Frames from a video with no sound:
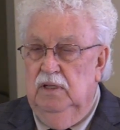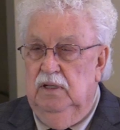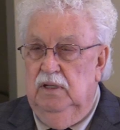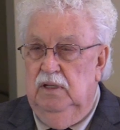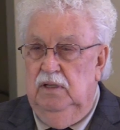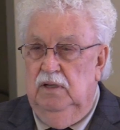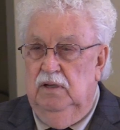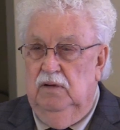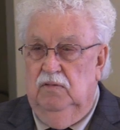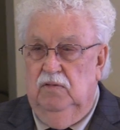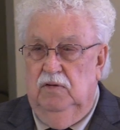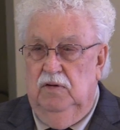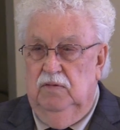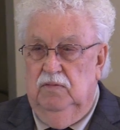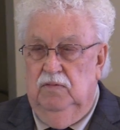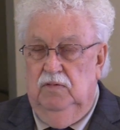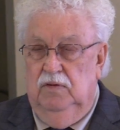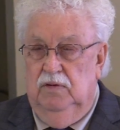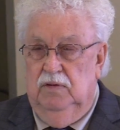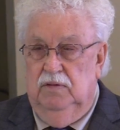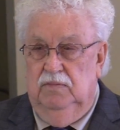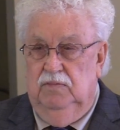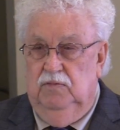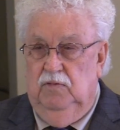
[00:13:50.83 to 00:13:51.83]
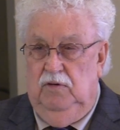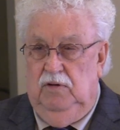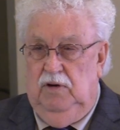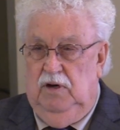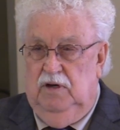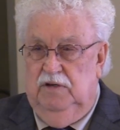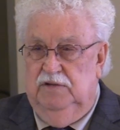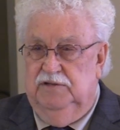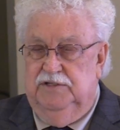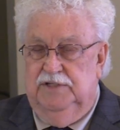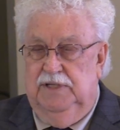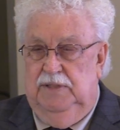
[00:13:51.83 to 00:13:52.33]
You know, where, where, where
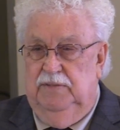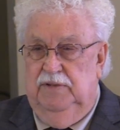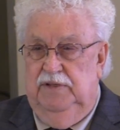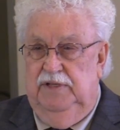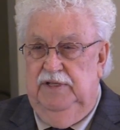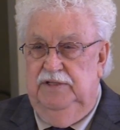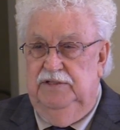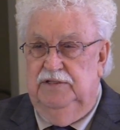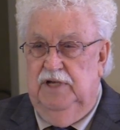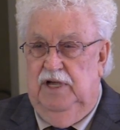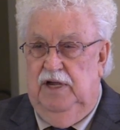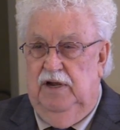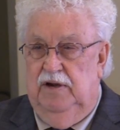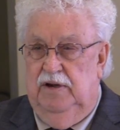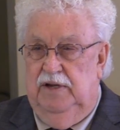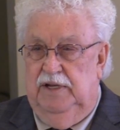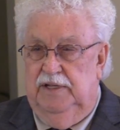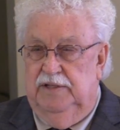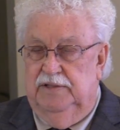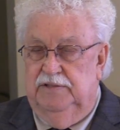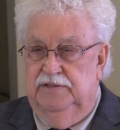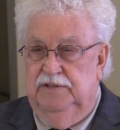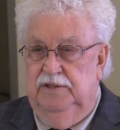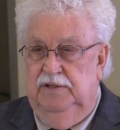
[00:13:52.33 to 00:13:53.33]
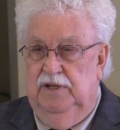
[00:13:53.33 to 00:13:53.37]
are some of these areas?